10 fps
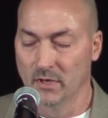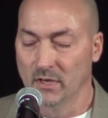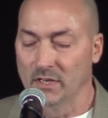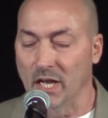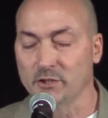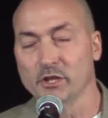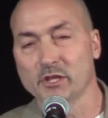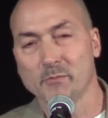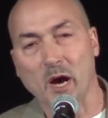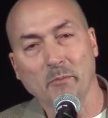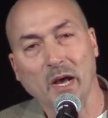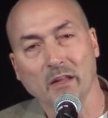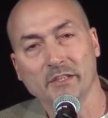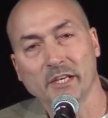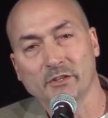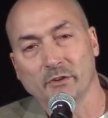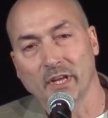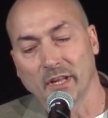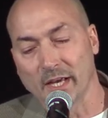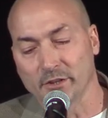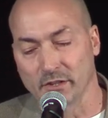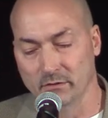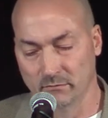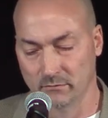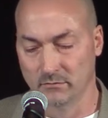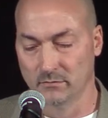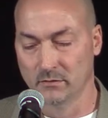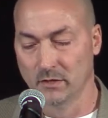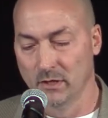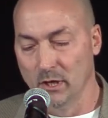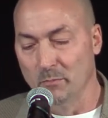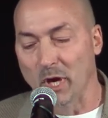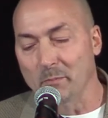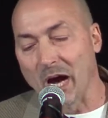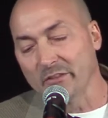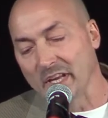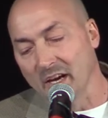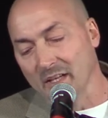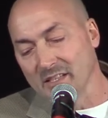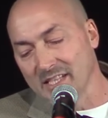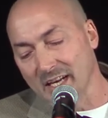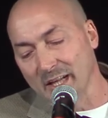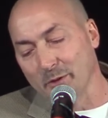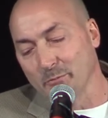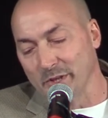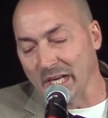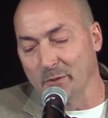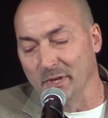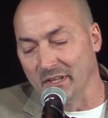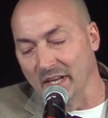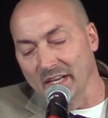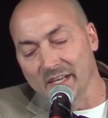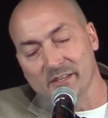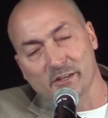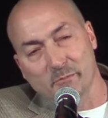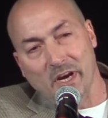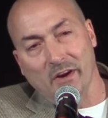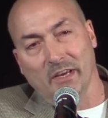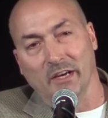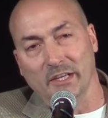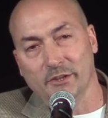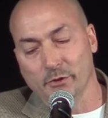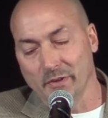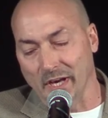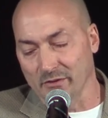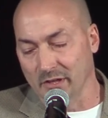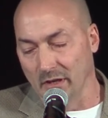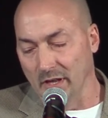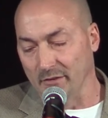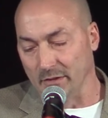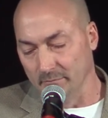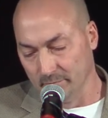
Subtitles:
not just about politics or the election, but about the unsettling predicament that is America in 2011.